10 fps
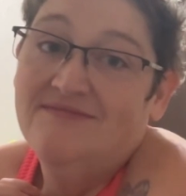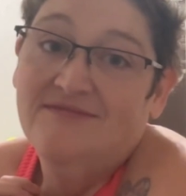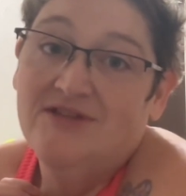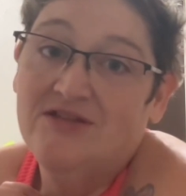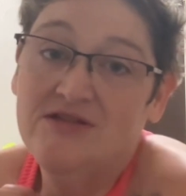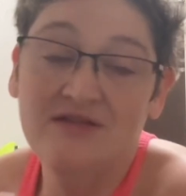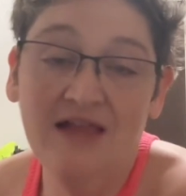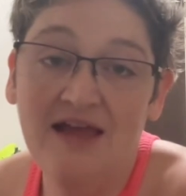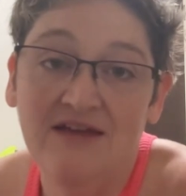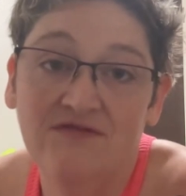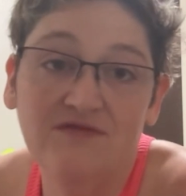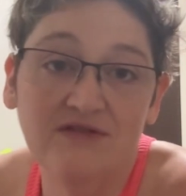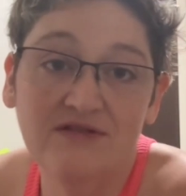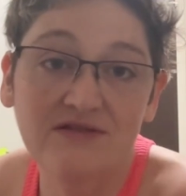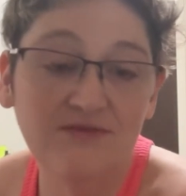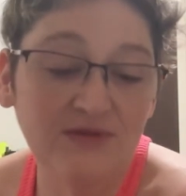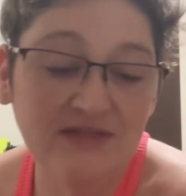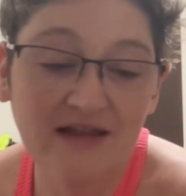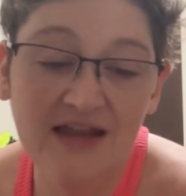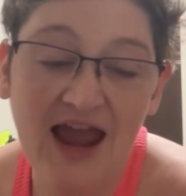this is life. This is what's
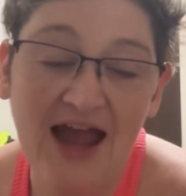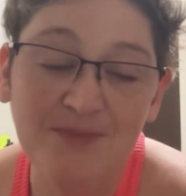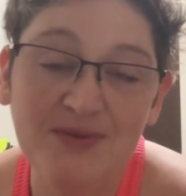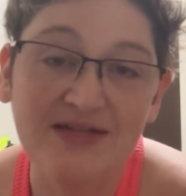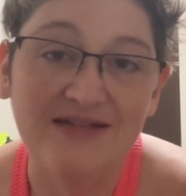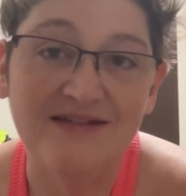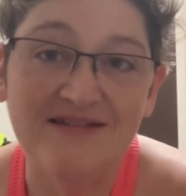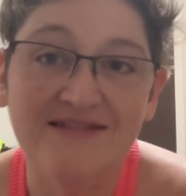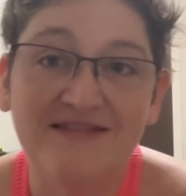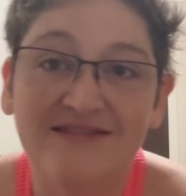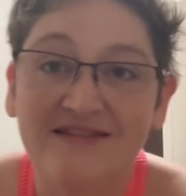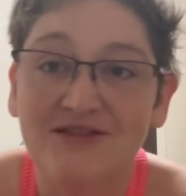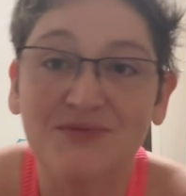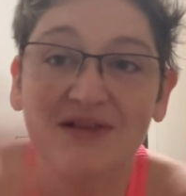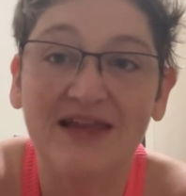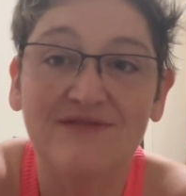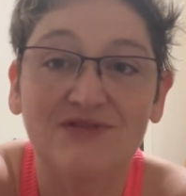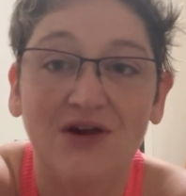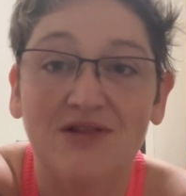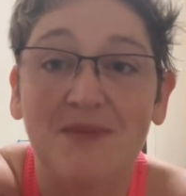gonna happen. It's what life's
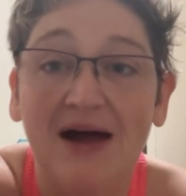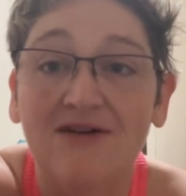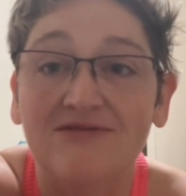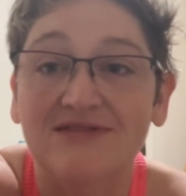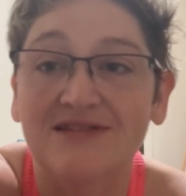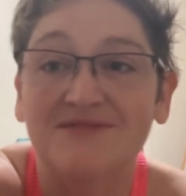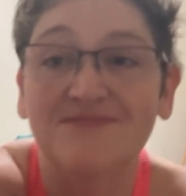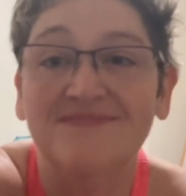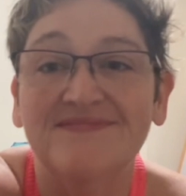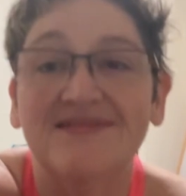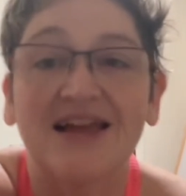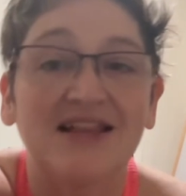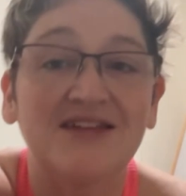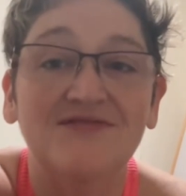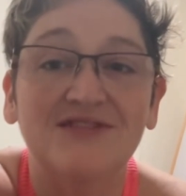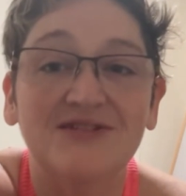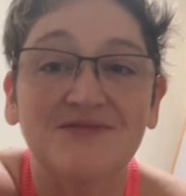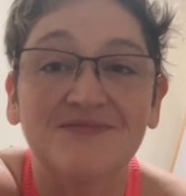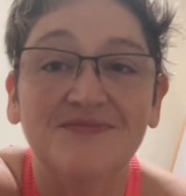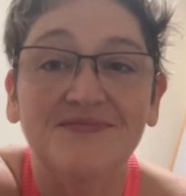all about. I love you.
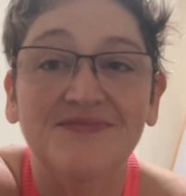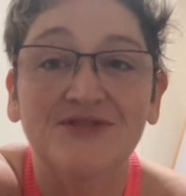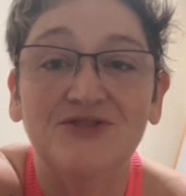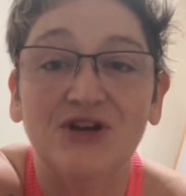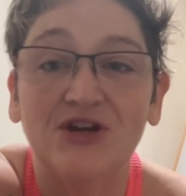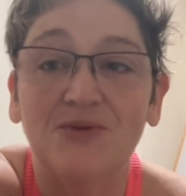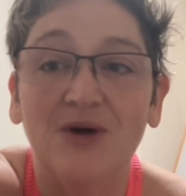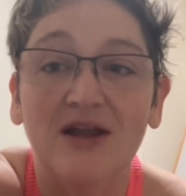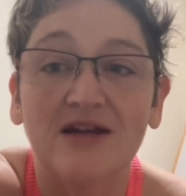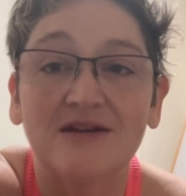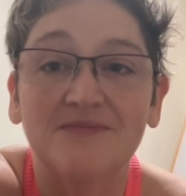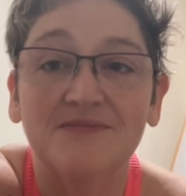Drink your water.